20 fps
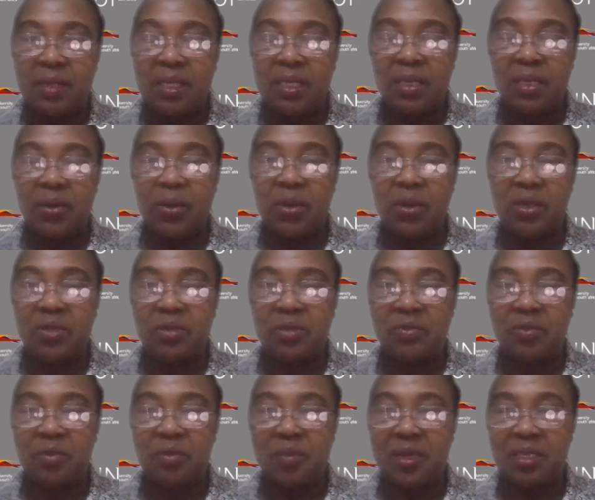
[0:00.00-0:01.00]
the College of
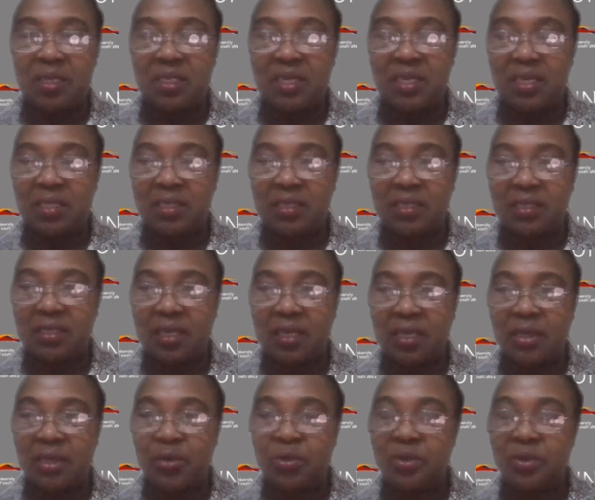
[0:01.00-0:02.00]
Human Sciences
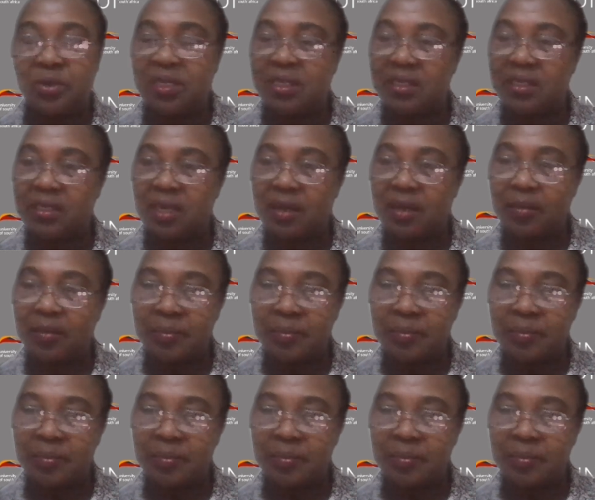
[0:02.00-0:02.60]
at UNISA.